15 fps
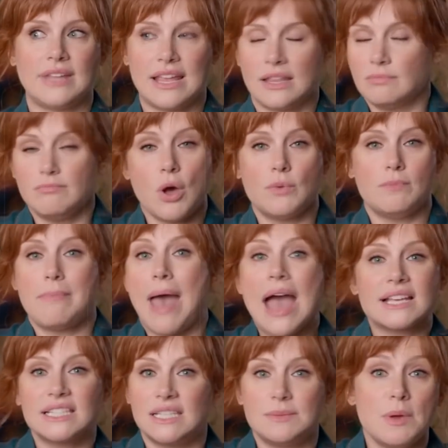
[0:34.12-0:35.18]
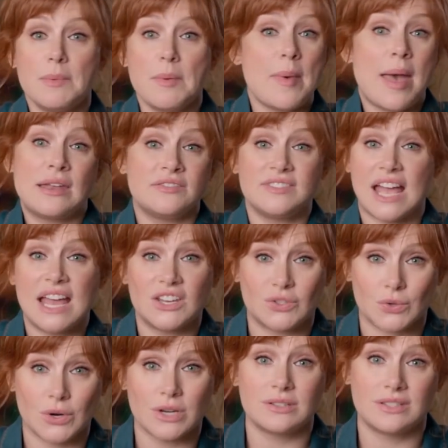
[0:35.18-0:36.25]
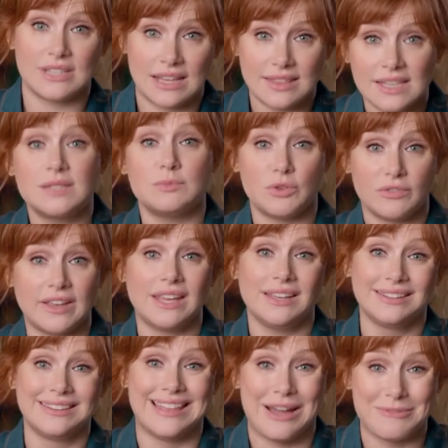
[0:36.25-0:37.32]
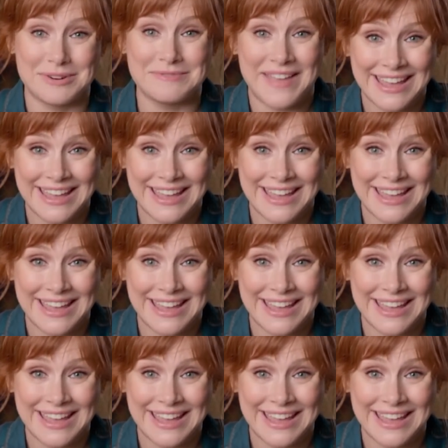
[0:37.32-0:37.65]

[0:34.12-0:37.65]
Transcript: Like maximum amount of dinosaurs in this movie that we're